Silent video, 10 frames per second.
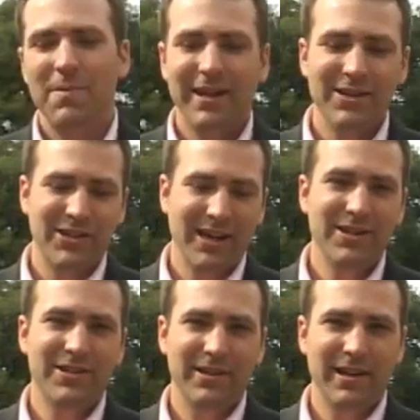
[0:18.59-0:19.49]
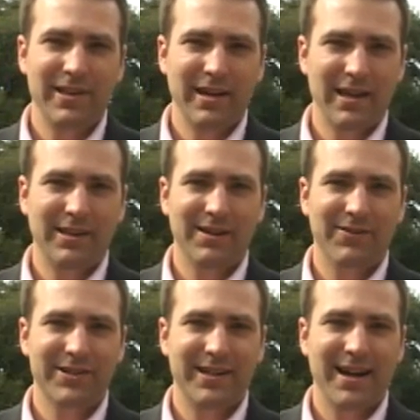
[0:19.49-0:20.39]
Making change at the
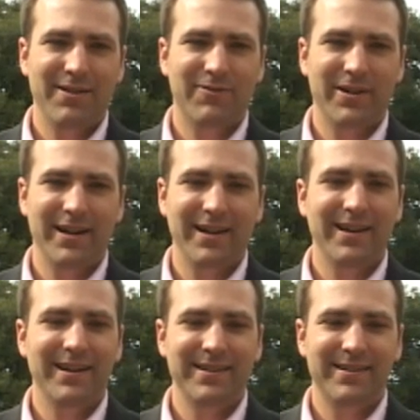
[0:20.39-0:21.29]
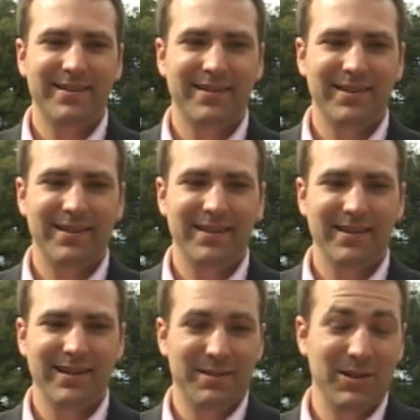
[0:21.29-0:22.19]
University of California is
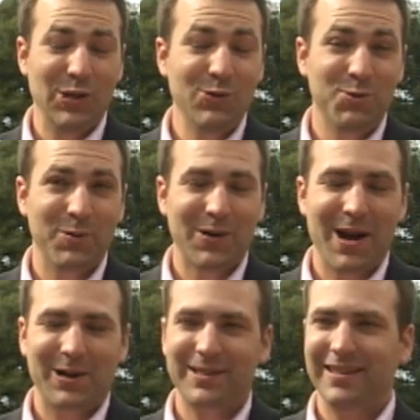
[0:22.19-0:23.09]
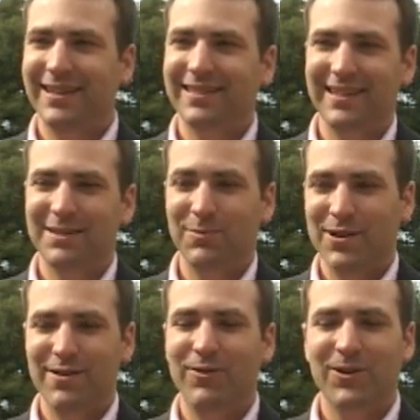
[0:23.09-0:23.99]
this huge bureaucracy is
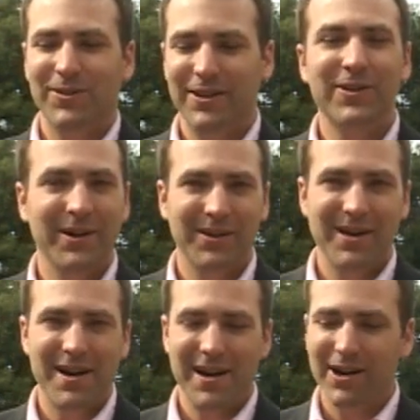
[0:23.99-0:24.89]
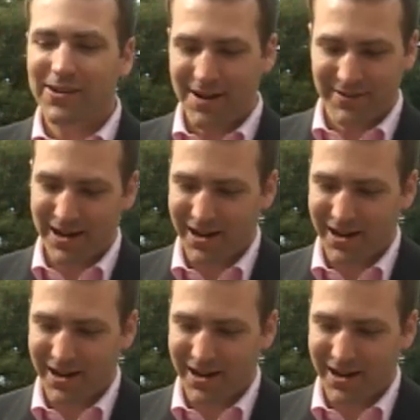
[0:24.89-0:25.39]
more difficult than turning around an aircraft